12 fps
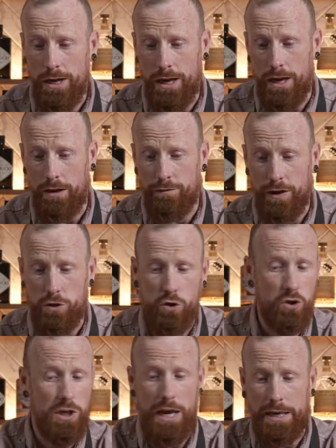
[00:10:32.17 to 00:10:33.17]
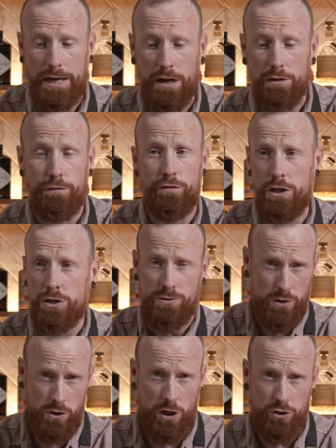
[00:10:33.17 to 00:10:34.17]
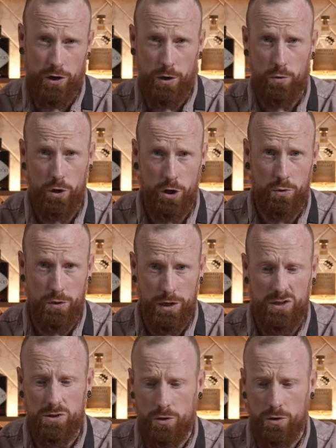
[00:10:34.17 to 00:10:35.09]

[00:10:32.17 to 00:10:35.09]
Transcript: if I just take it out of the freezer and start trying to work with it.